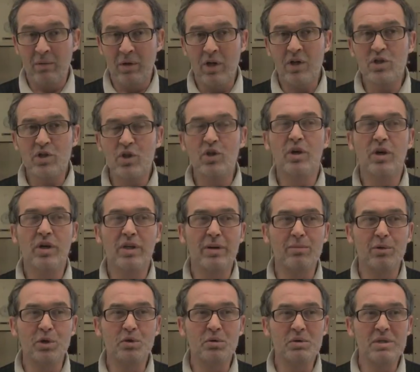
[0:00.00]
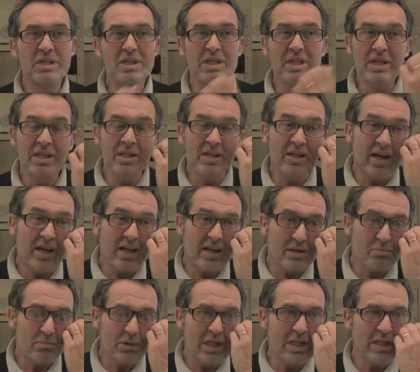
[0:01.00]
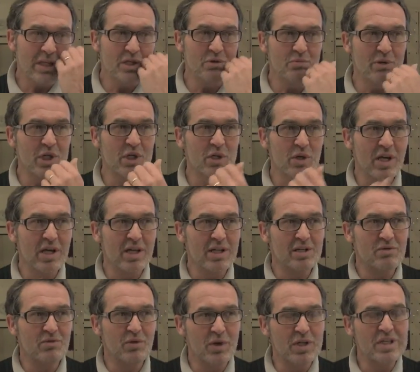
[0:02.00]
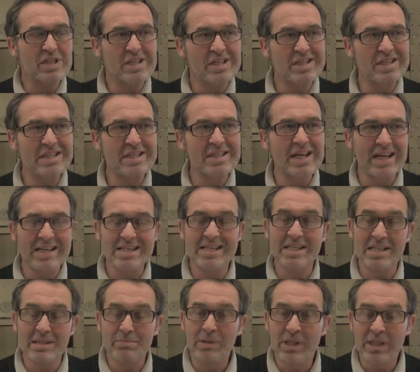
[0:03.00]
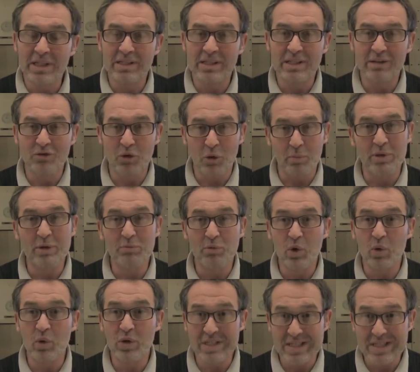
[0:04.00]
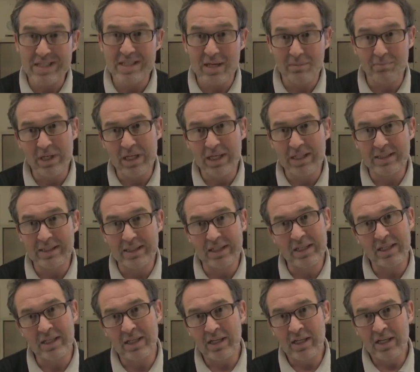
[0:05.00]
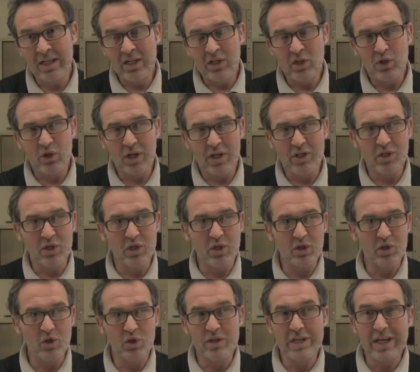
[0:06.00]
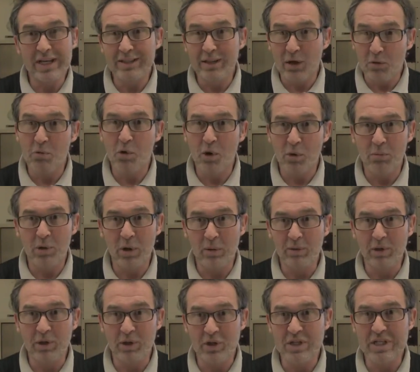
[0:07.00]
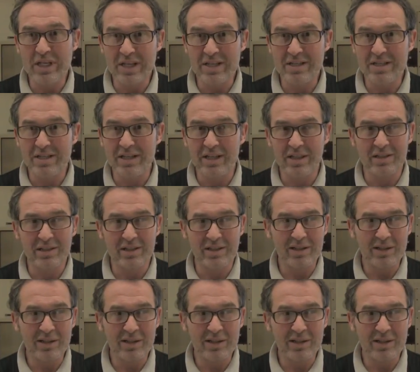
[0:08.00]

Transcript: Well, so W3C has been specialized, for instance, in accessibility for people with disability. So that's a societal problem in the sense that